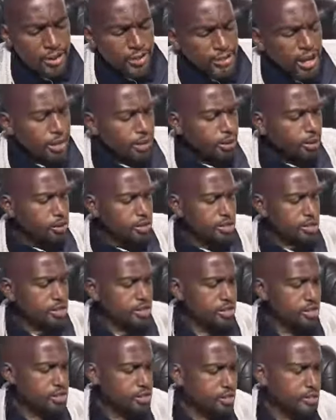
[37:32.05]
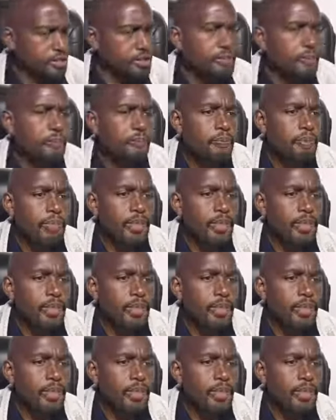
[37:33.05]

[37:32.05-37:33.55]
Thank you, Jesus. Let